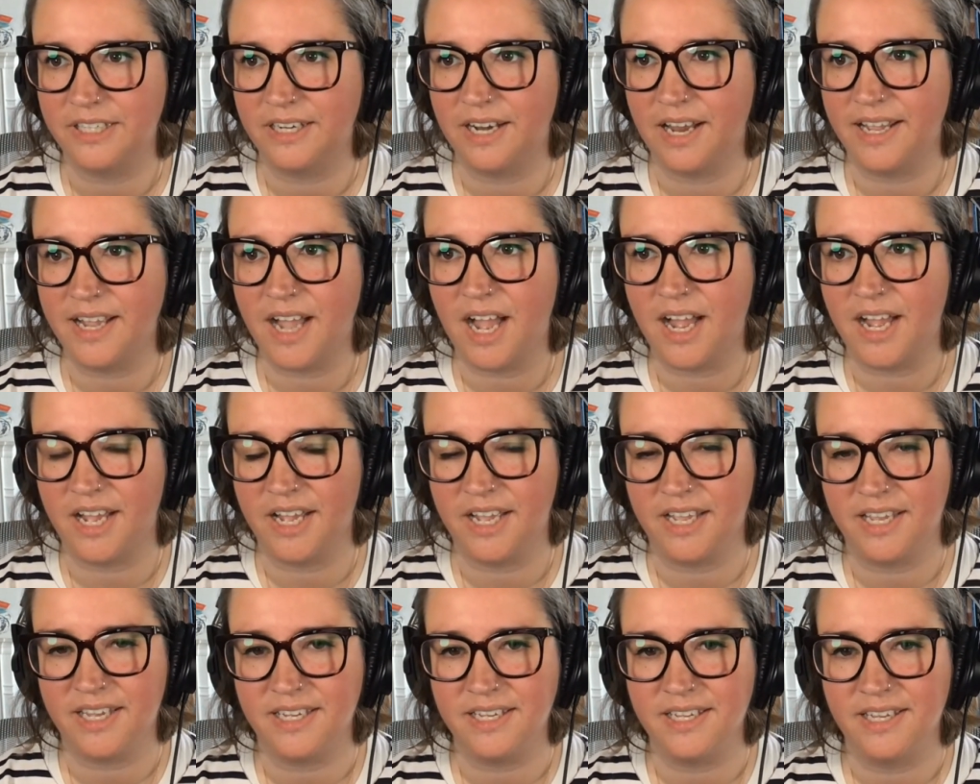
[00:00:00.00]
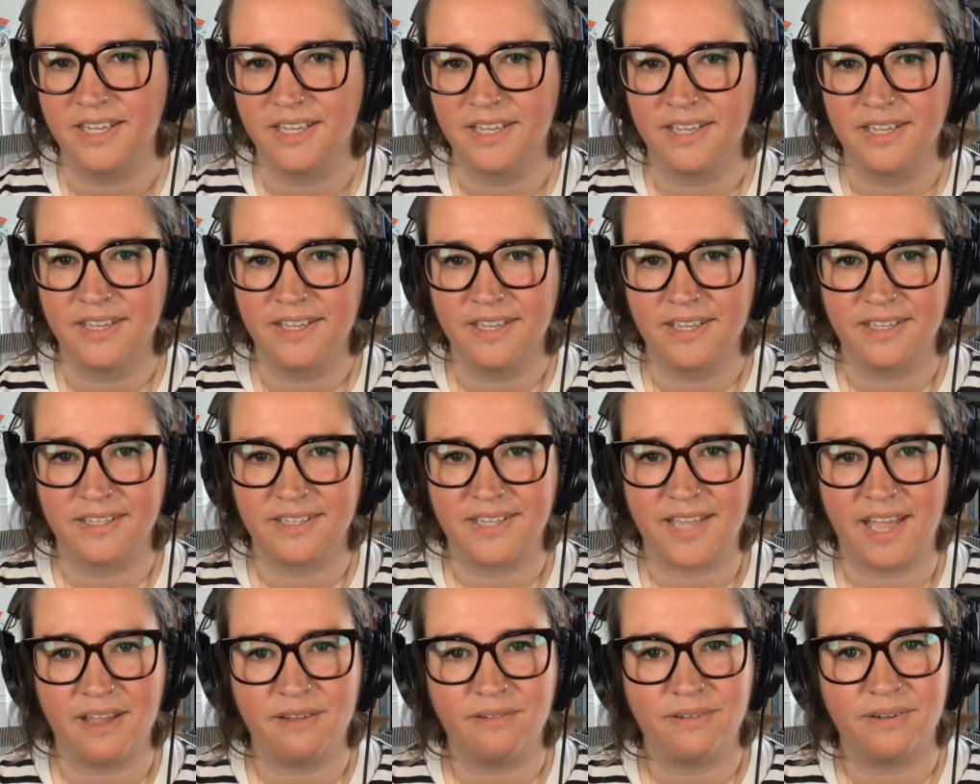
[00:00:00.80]
Like I
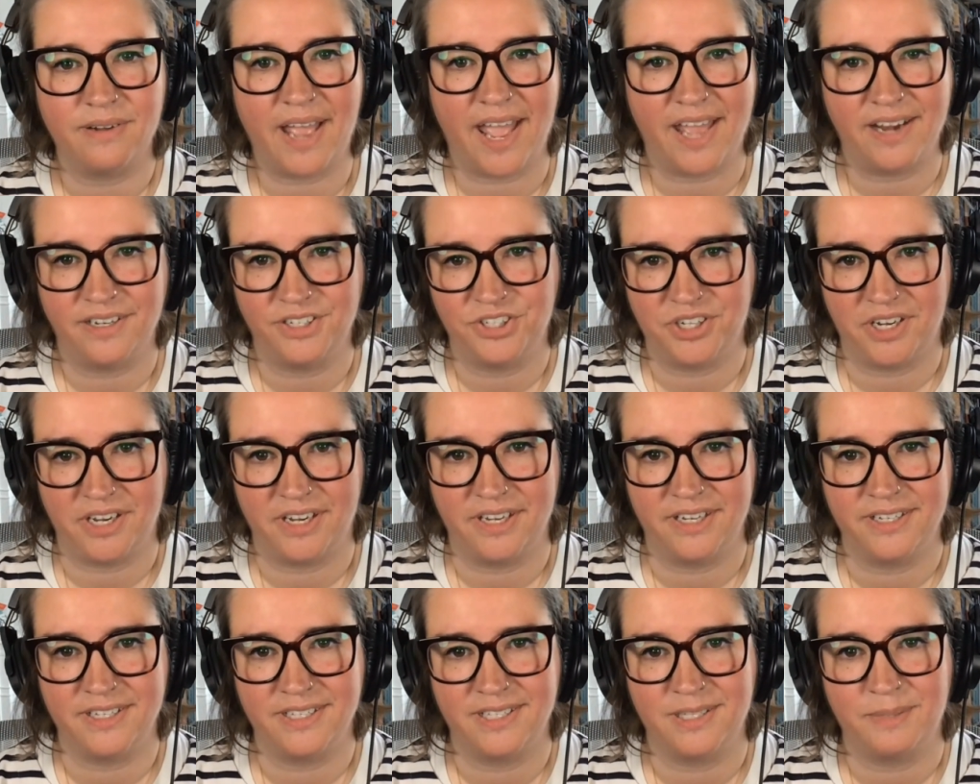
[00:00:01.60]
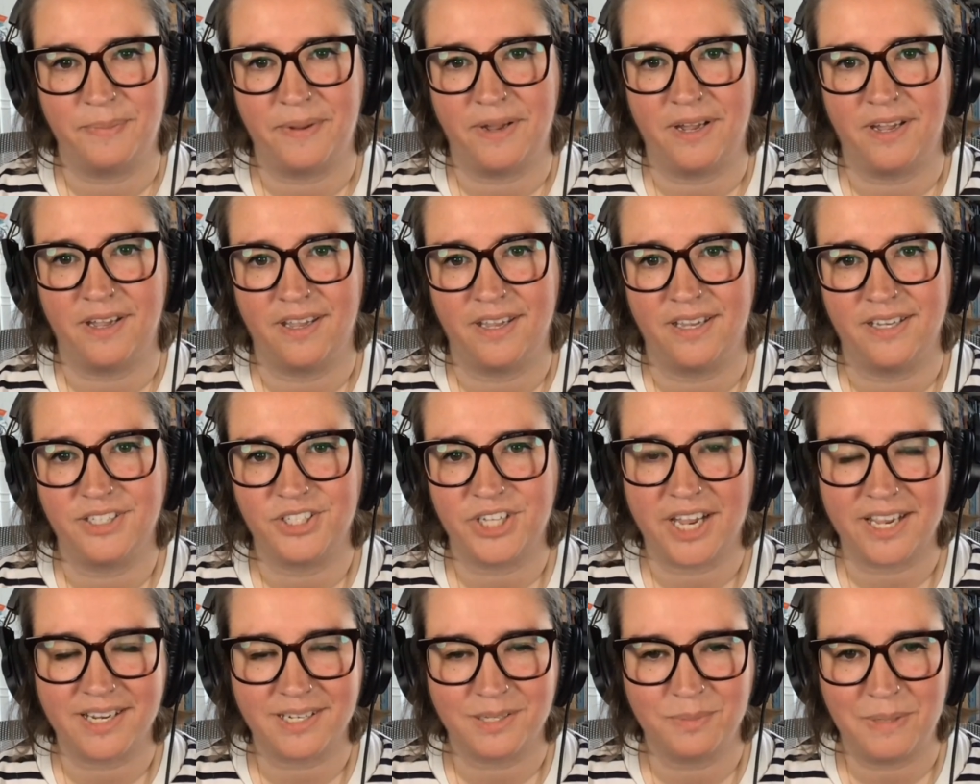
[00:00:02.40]
get energized by
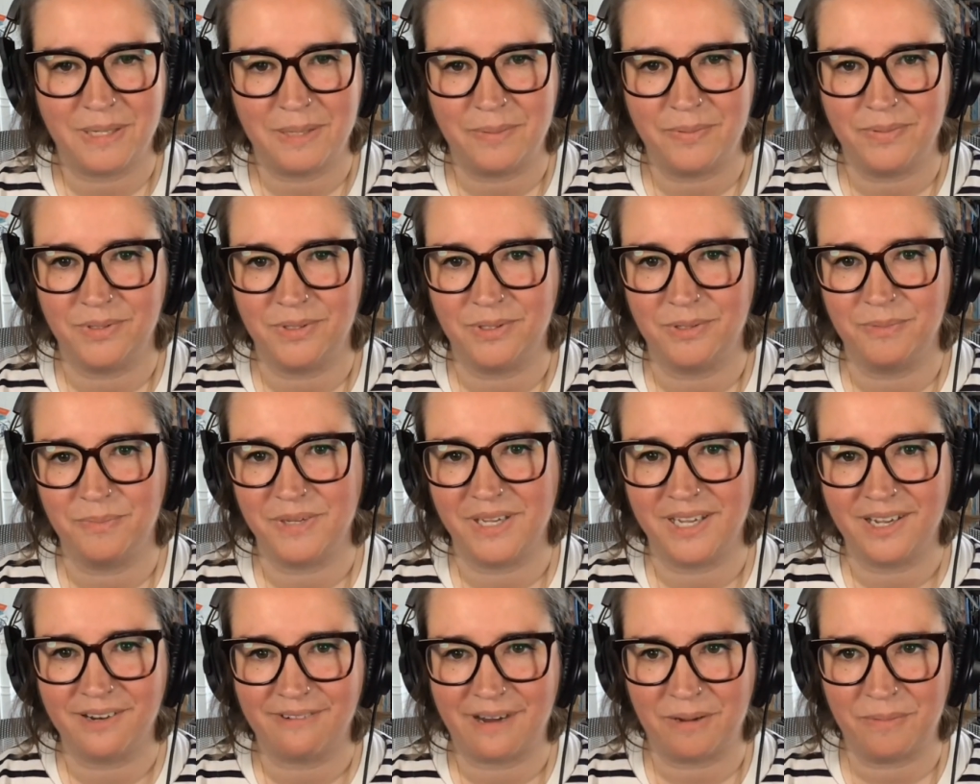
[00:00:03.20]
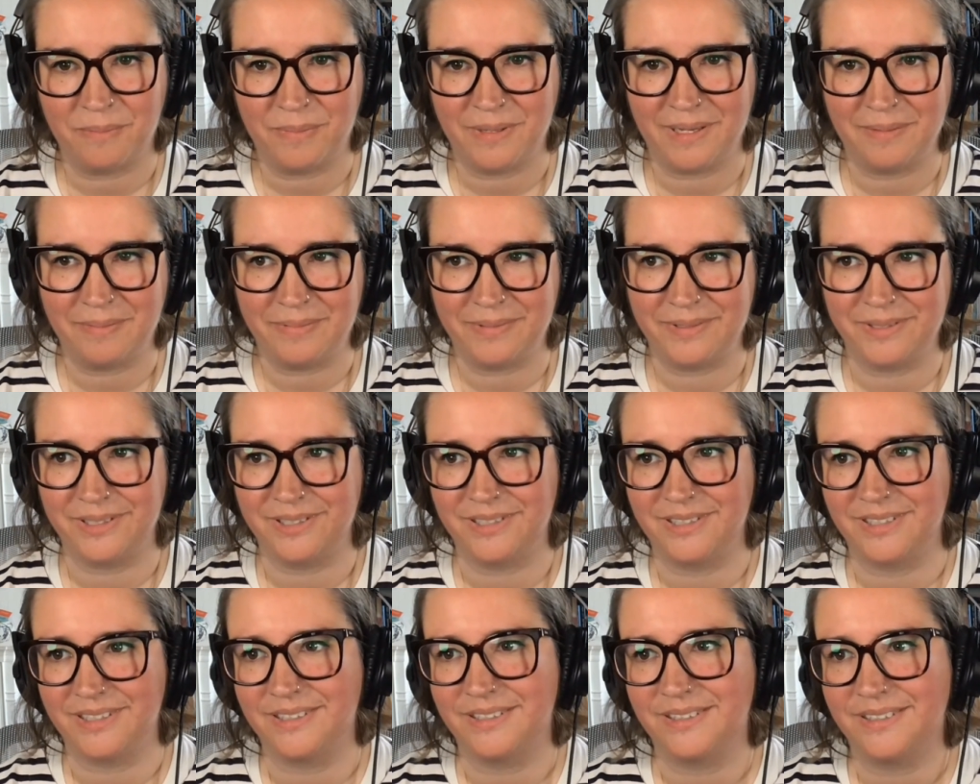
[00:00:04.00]
chatting to people, being around
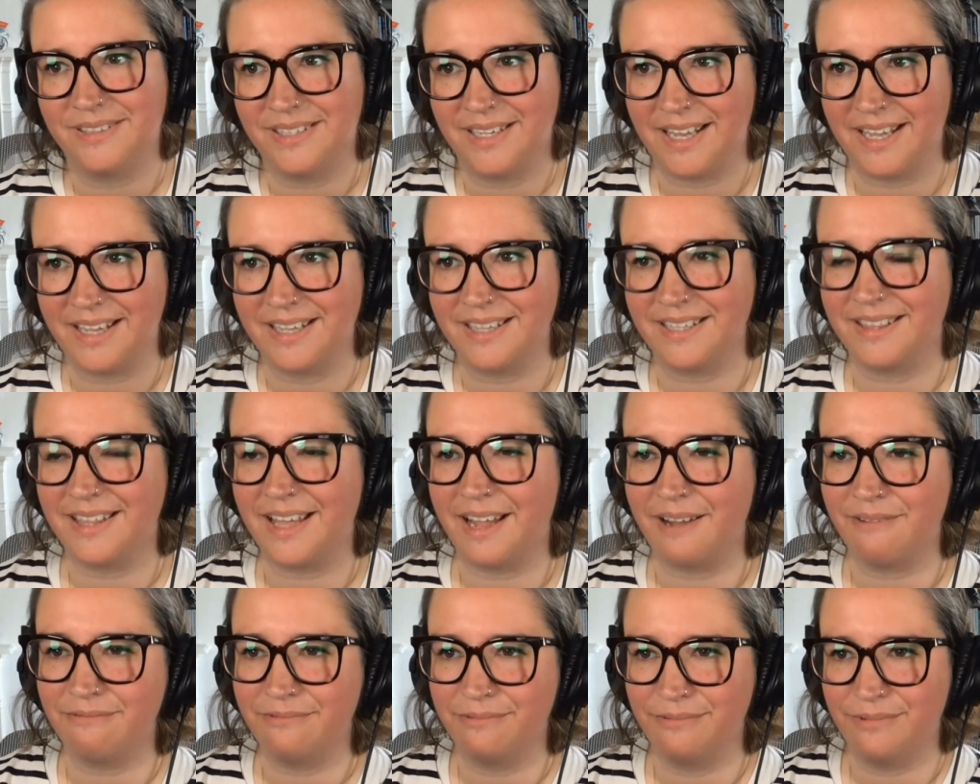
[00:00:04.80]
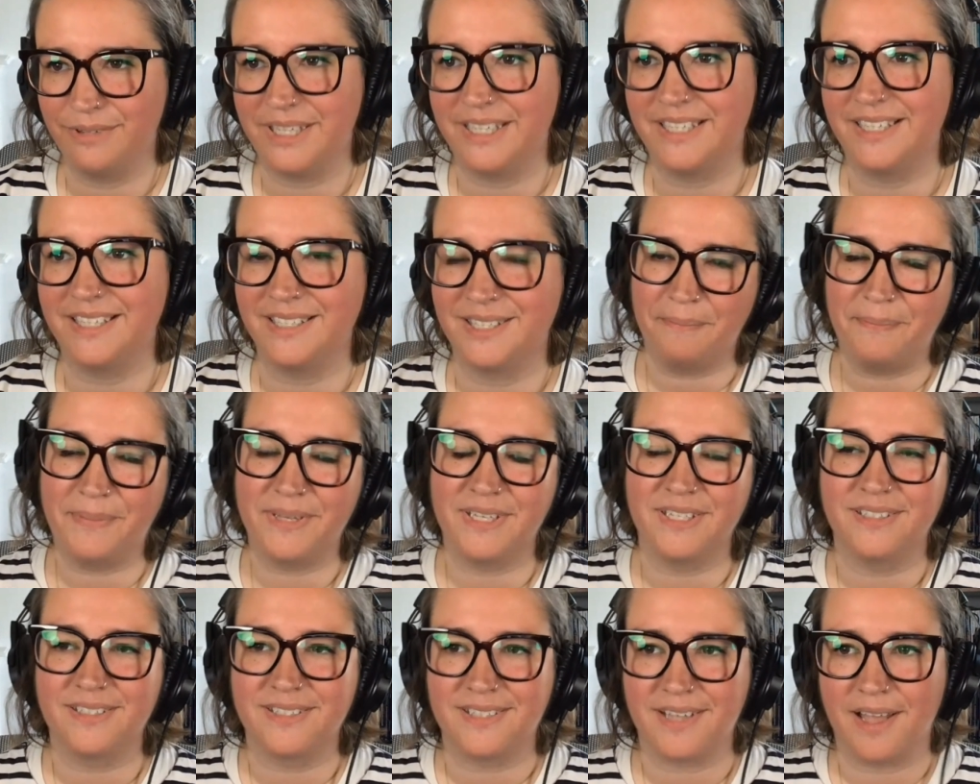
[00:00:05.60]
people, like that really
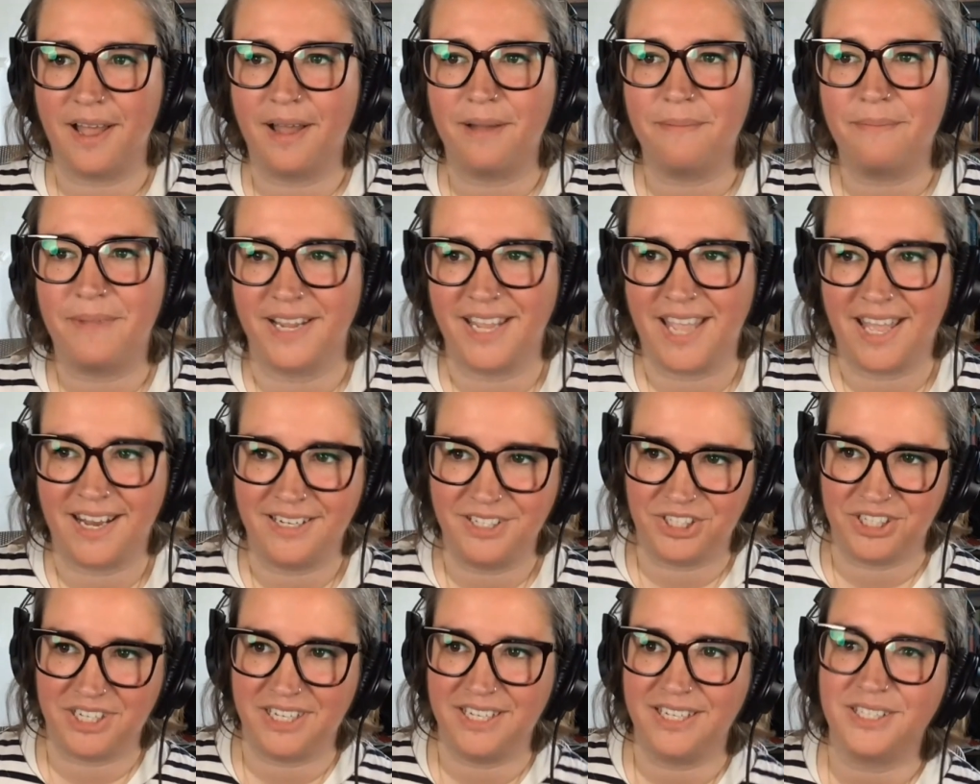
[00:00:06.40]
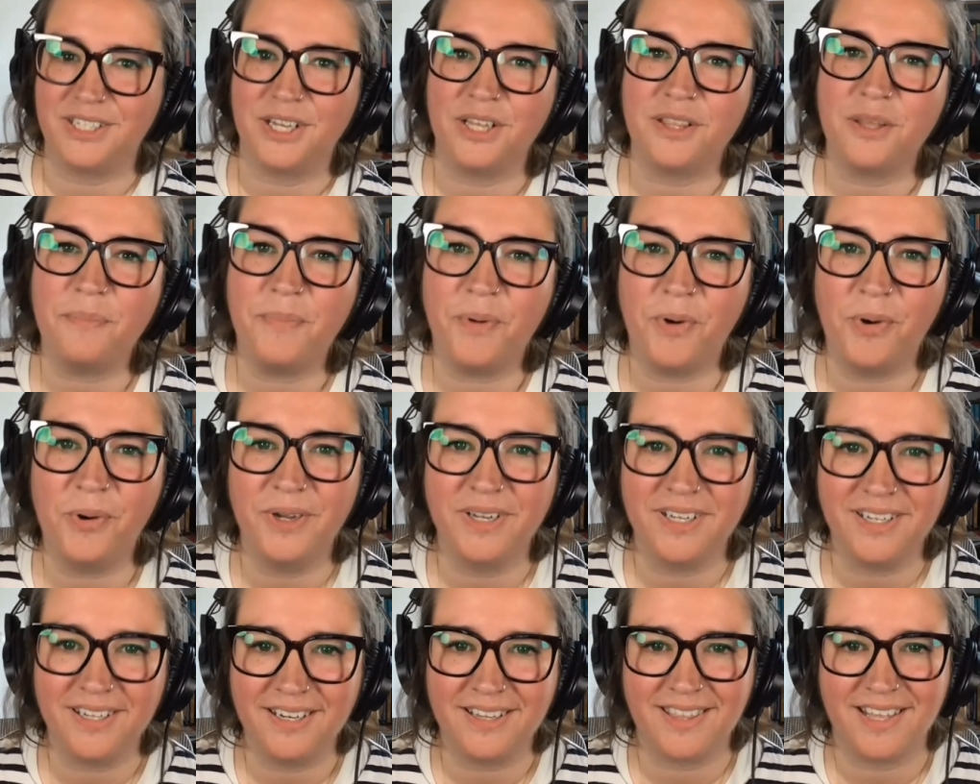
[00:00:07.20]
builds up my energy to the
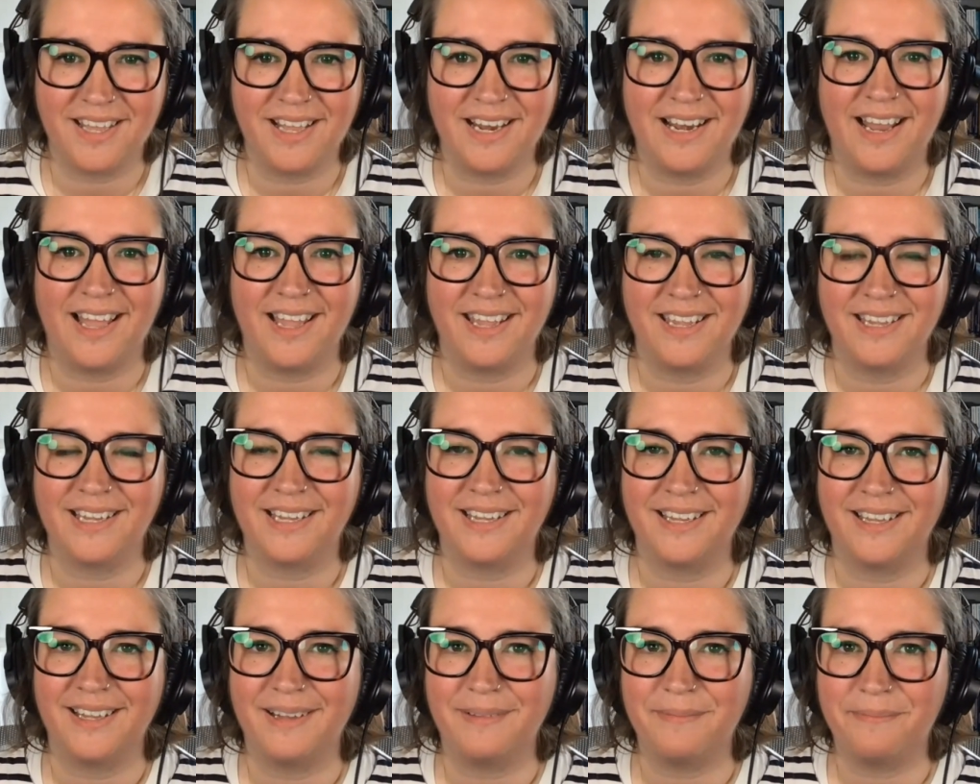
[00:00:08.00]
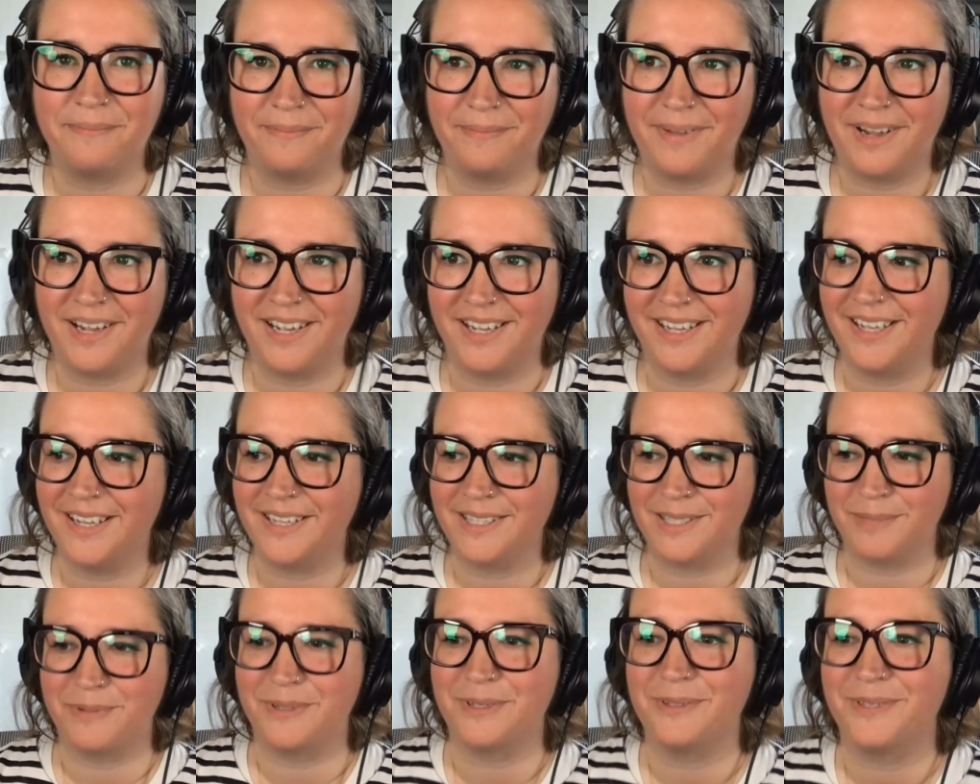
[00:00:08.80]
point that like my
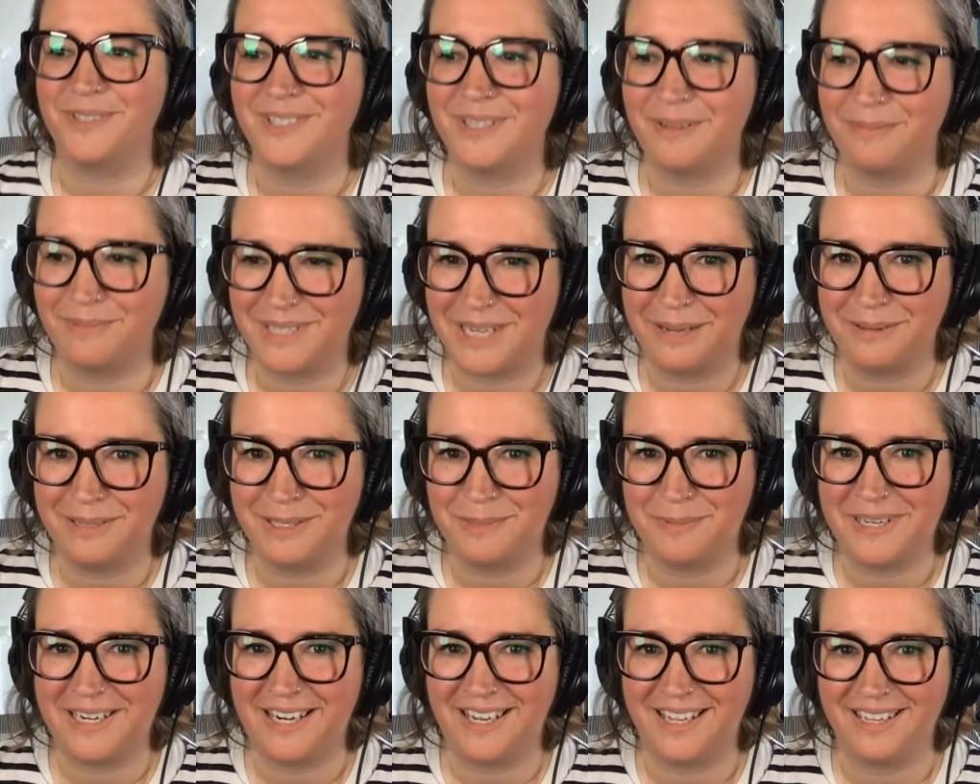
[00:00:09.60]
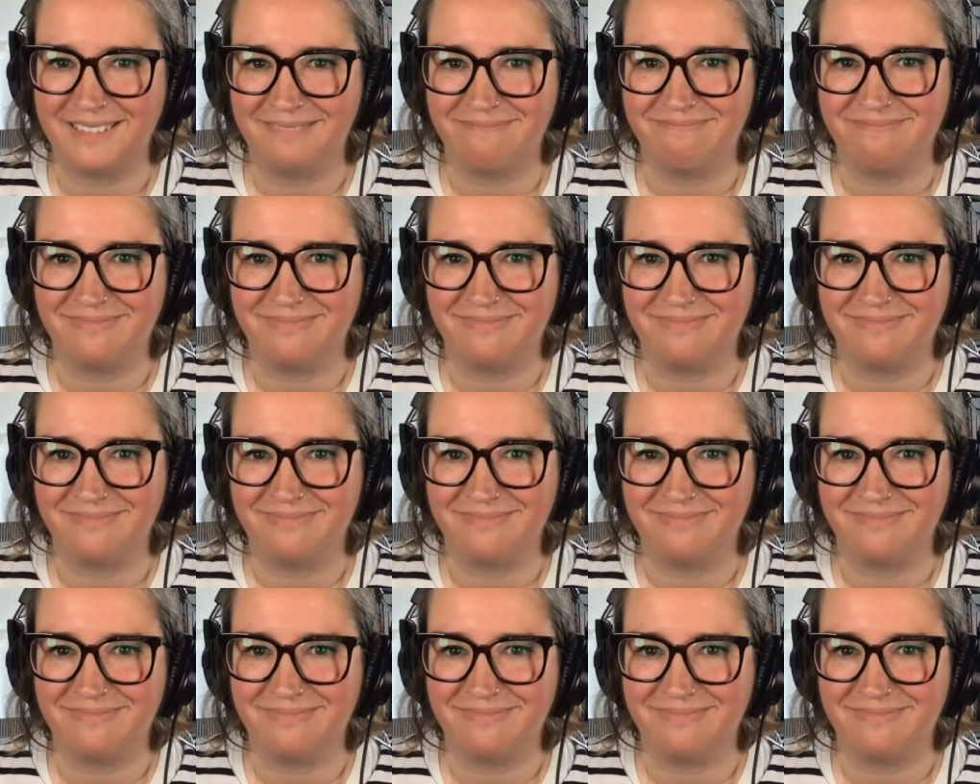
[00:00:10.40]
husband will sometimes be like,